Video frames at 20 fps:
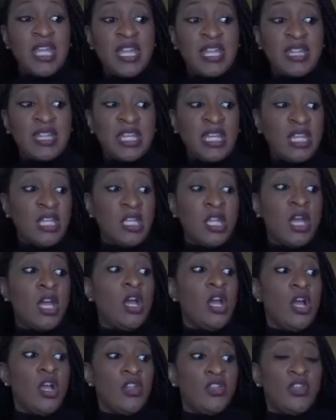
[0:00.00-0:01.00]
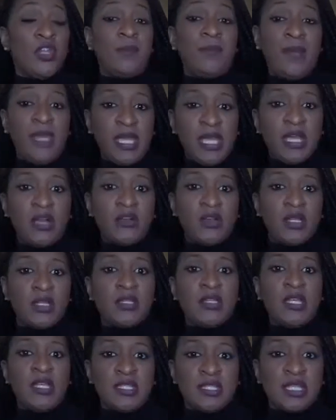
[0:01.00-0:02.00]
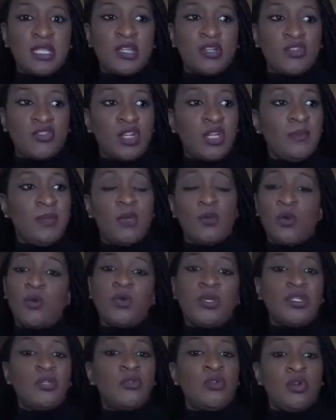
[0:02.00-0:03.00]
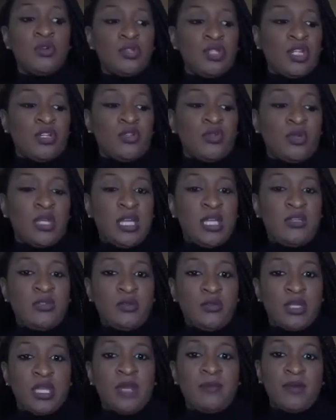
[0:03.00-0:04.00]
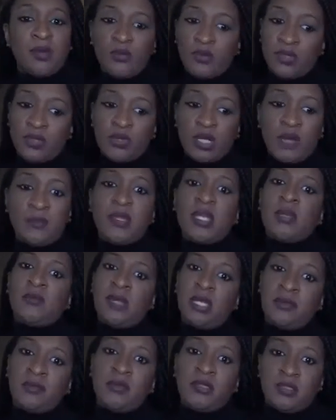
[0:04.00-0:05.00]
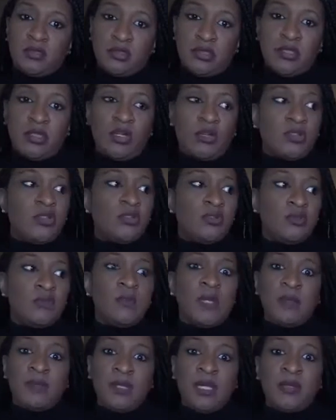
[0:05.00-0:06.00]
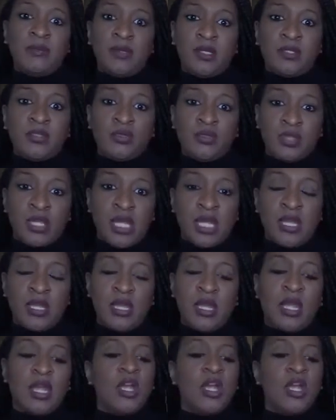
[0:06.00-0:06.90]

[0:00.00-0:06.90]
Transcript: And then the parent is in agreement. Well, when you go there, you can't do that, but when you come here, maybe, you may be able to do that.